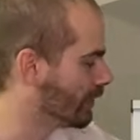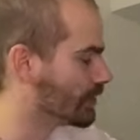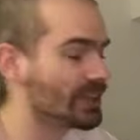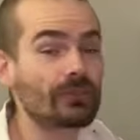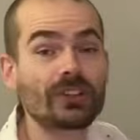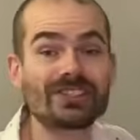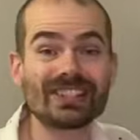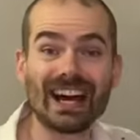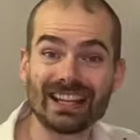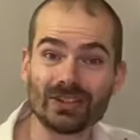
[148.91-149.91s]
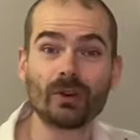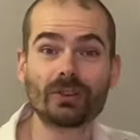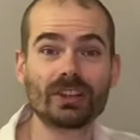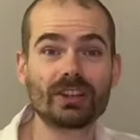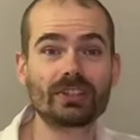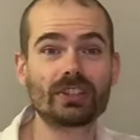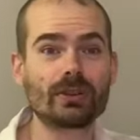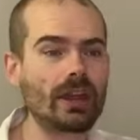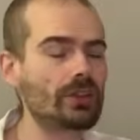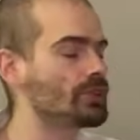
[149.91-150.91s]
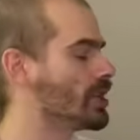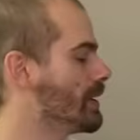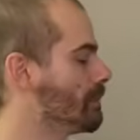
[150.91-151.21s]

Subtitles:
or different sides of the range,